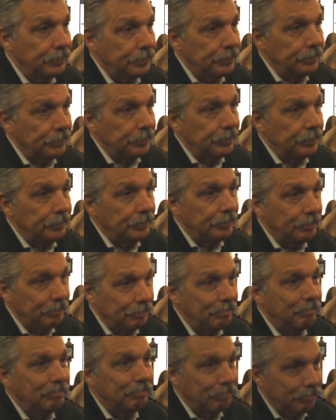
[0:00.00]

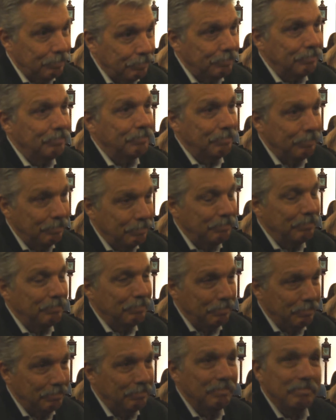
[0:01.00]
Fascinating. How do you
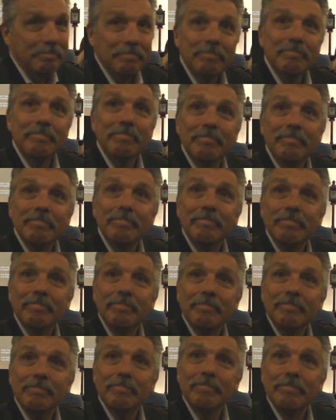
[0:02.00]
administer that amount of
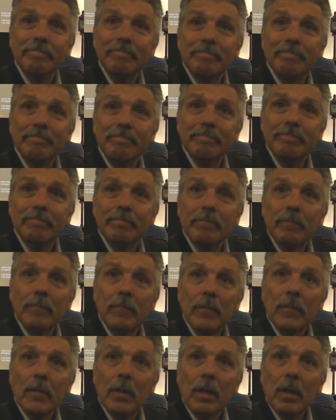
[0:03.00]
vitamin C?
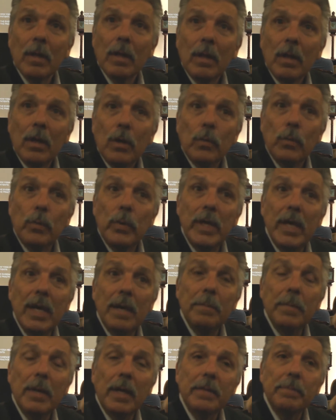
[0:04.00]
We
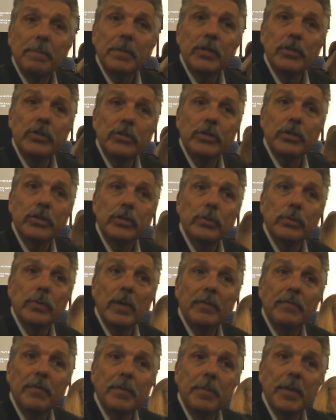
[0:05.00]
um, administer to
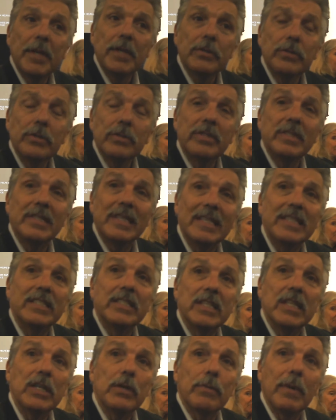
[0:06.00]
every patient
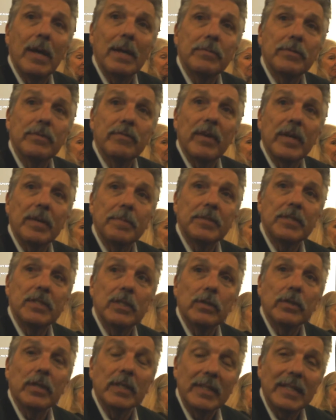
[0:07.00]
60 grams of vitamin
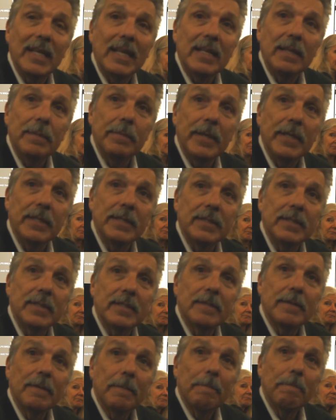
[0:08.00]
C on a daily basis.
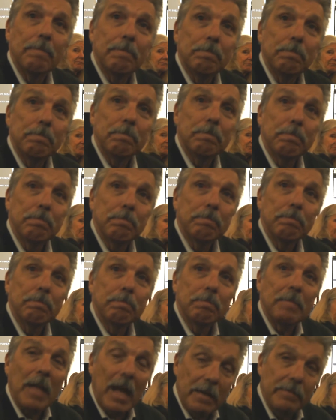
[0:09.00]
IV?
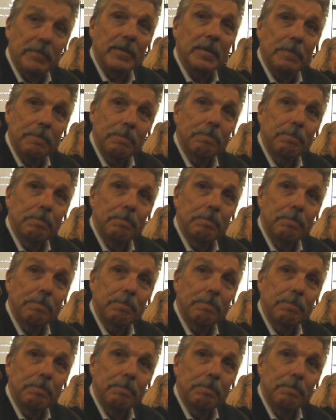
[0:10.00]
IV.